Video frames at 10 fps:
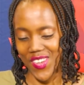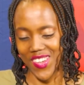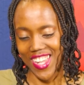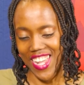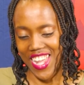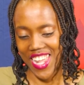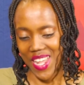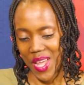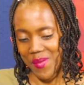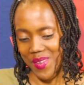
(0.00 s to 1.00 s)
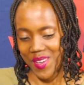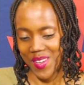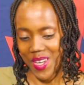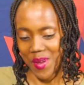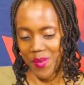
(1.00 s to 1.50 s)
So
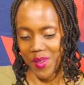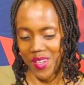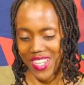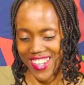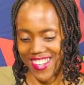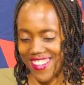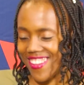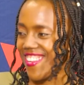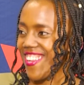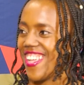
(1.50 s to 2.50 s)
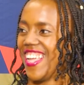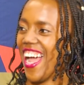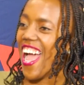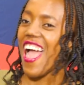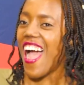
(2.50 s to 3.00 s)
Awesome. I'm glad you remember.
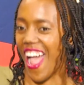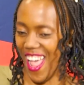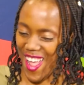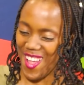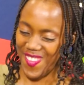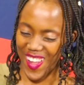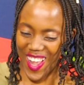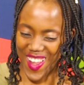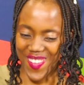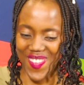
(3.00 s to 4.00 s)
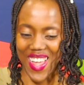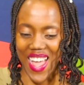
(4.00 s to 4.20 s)
Yes.